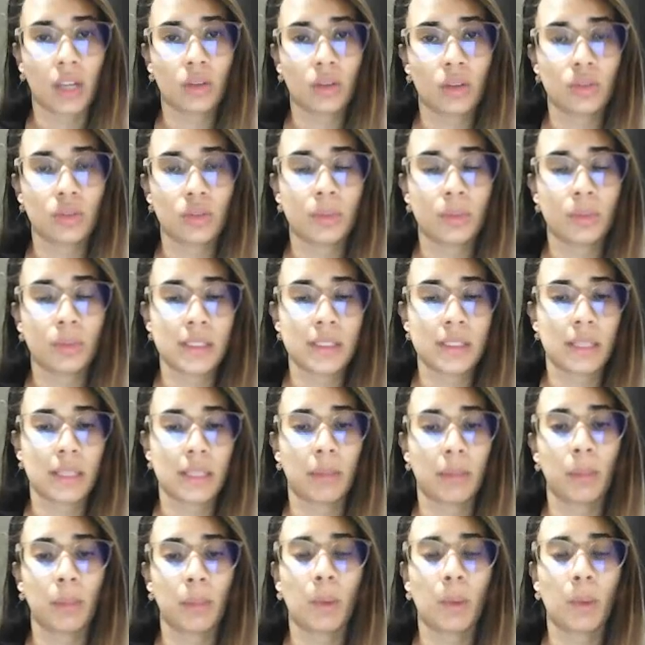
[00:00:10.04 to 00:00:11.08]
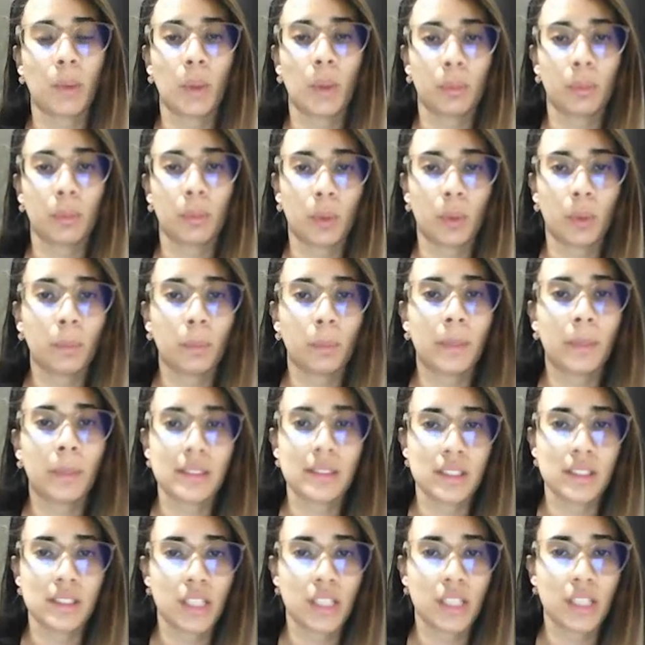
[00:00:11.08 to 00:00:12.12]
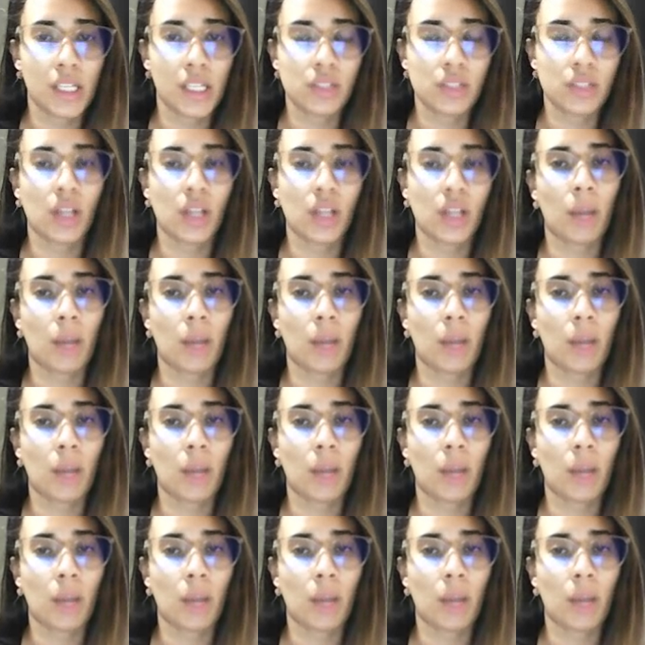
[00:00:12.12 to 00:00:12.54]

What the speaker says: going to present my PowerPoint presentation